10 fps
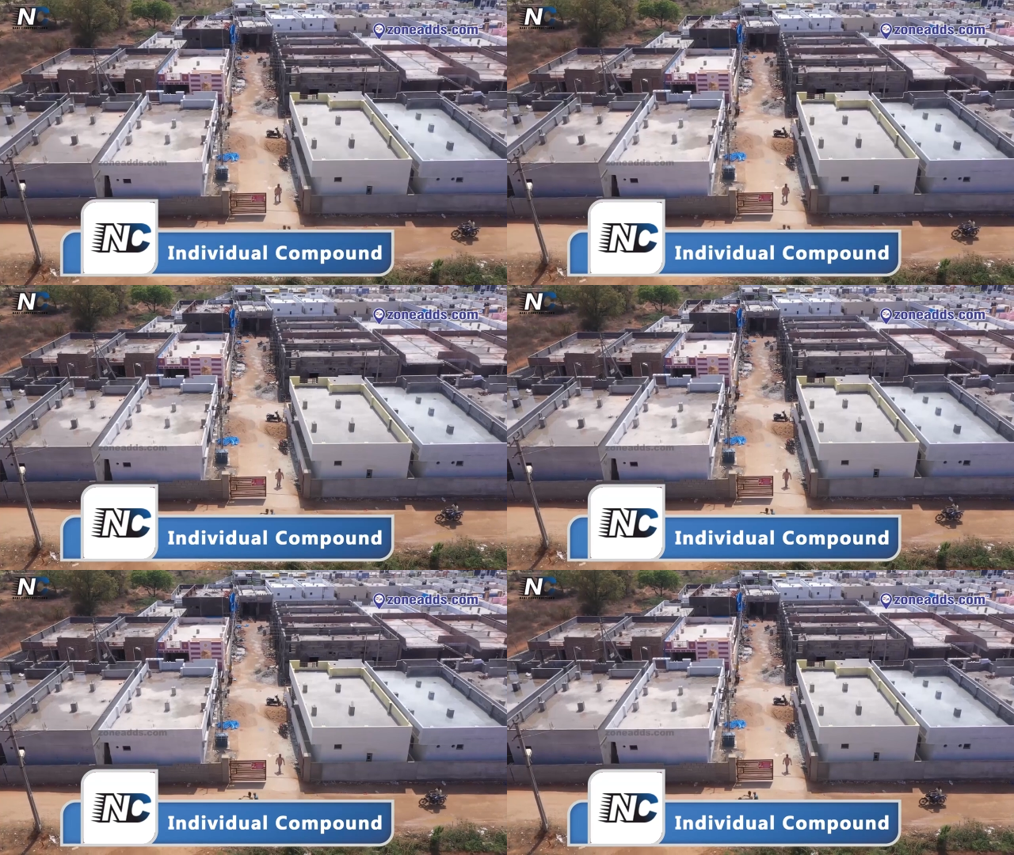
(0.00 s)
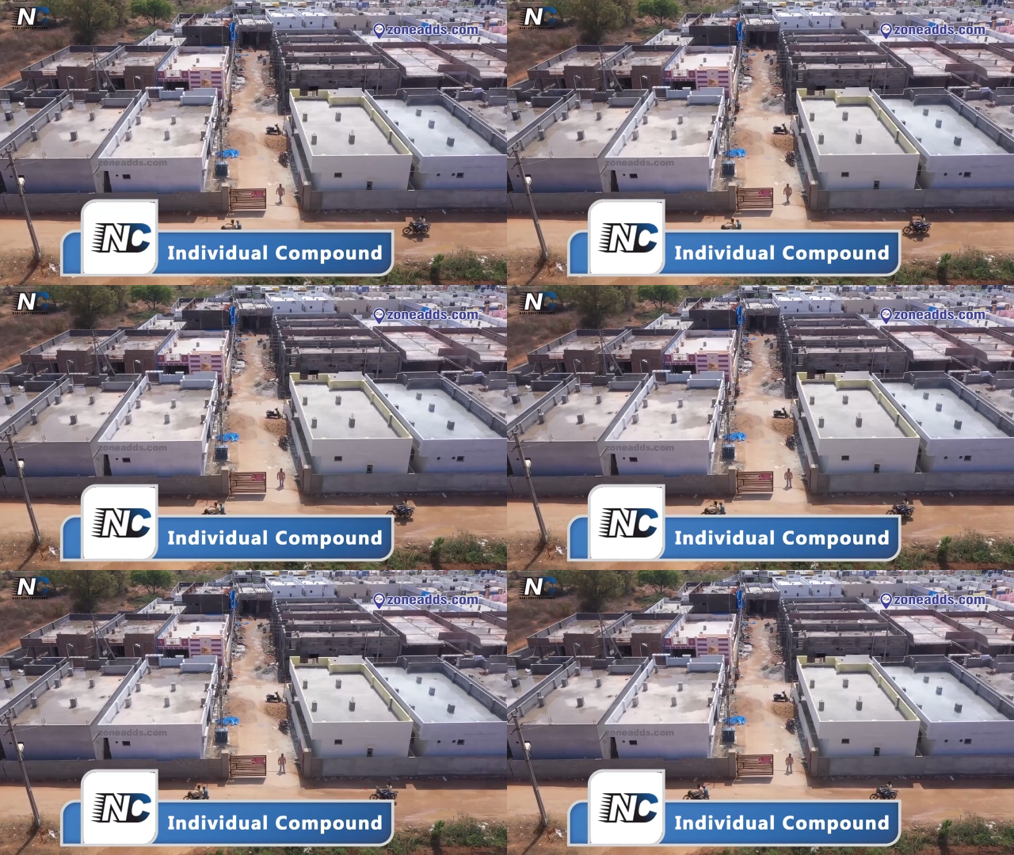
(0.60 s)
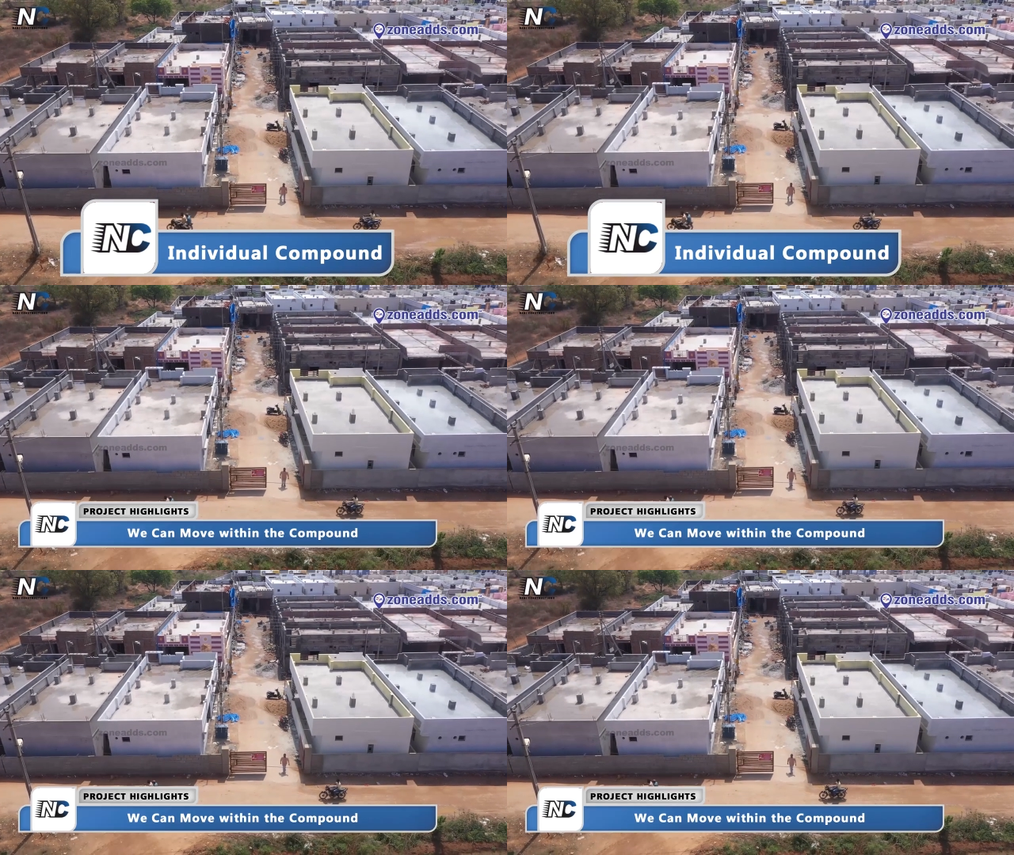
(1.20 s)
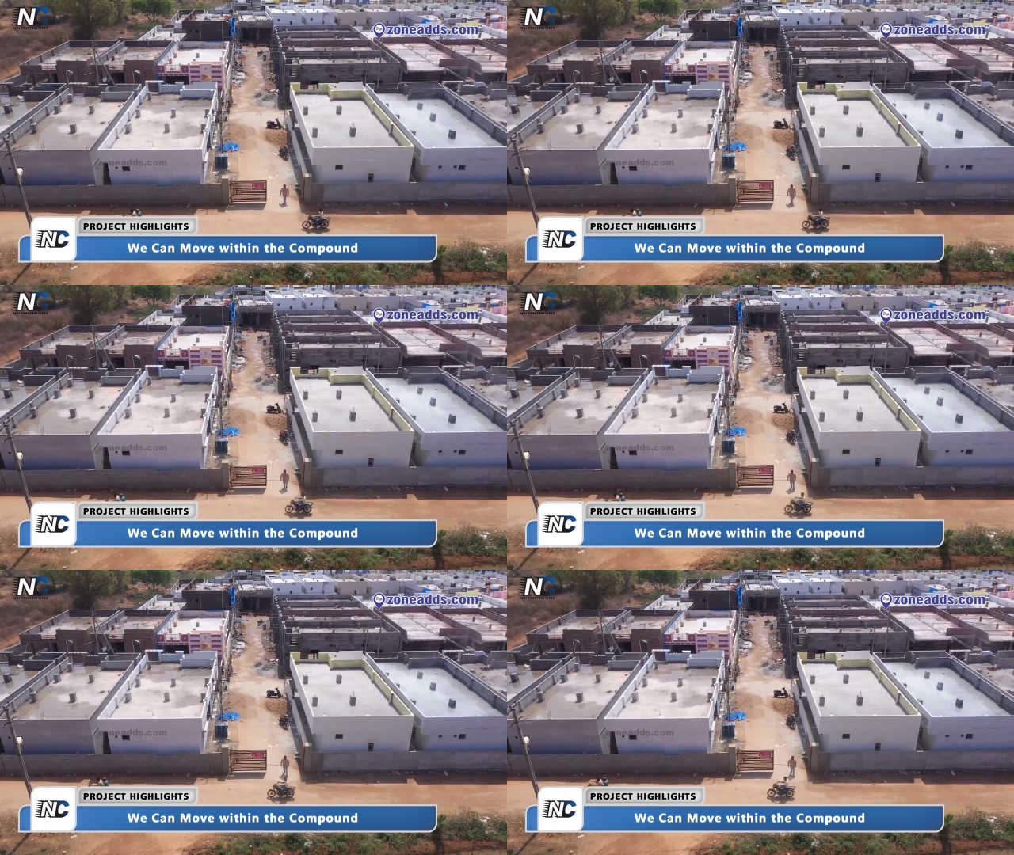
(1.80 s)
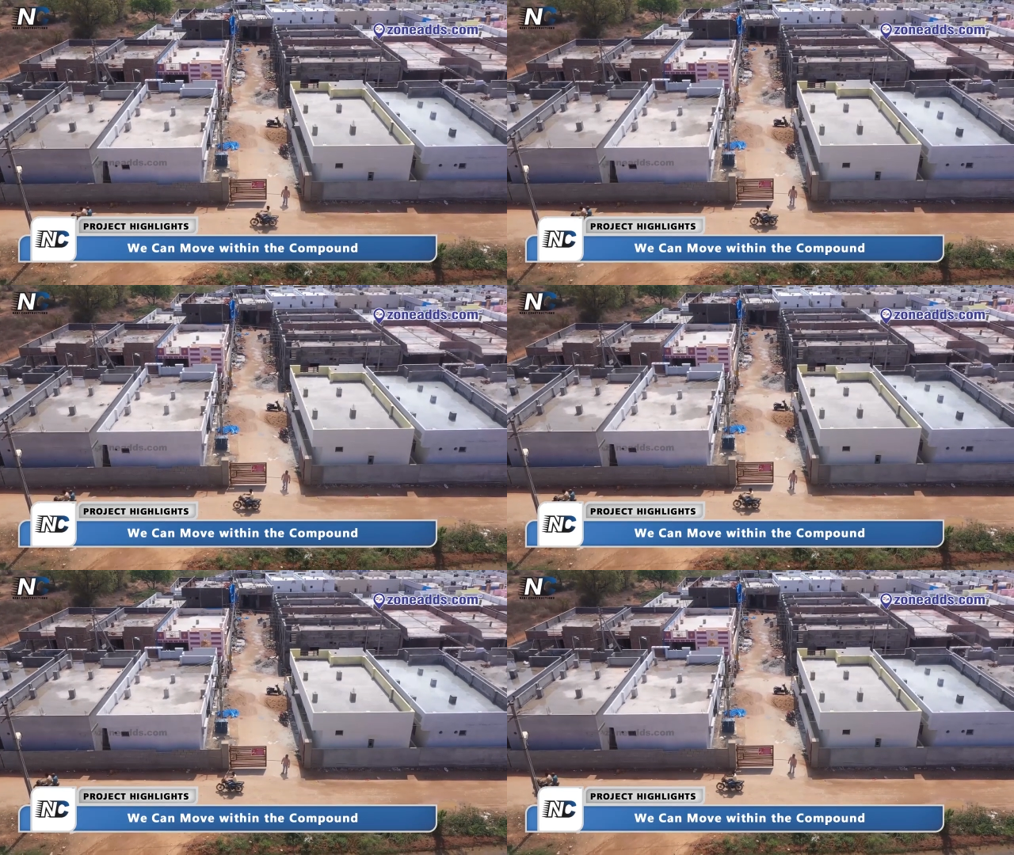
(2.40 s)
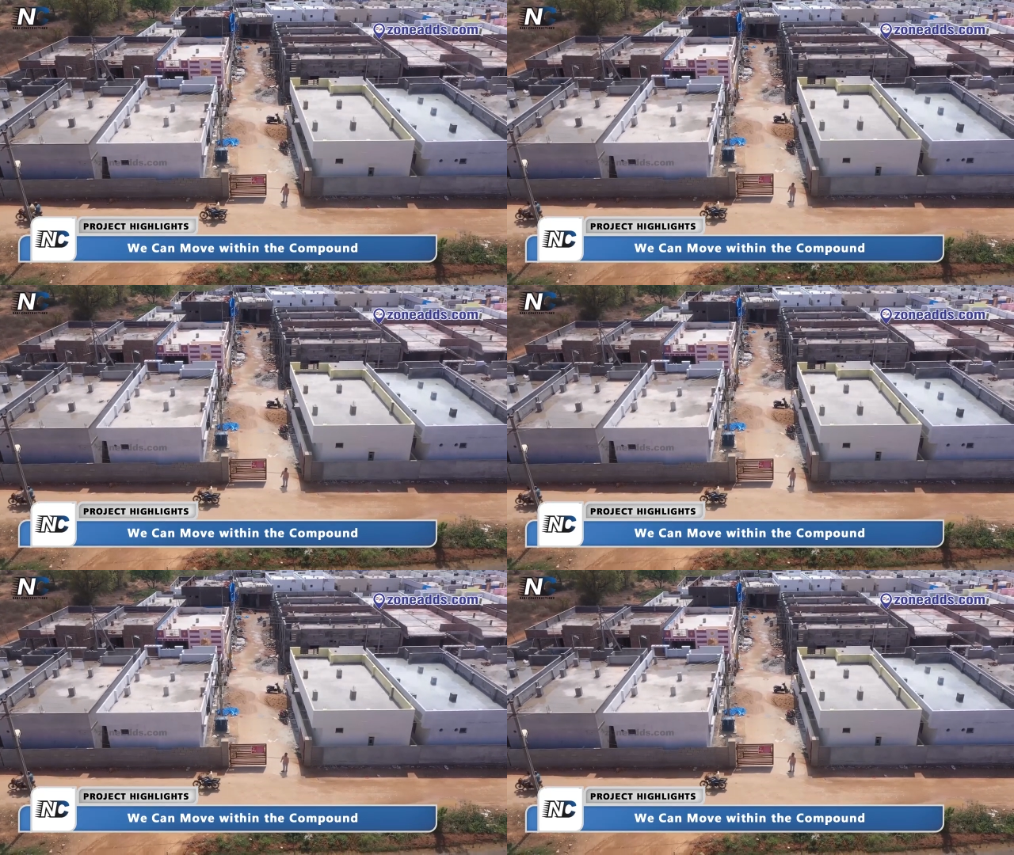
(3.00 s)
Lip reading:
[unreadable: no face in view]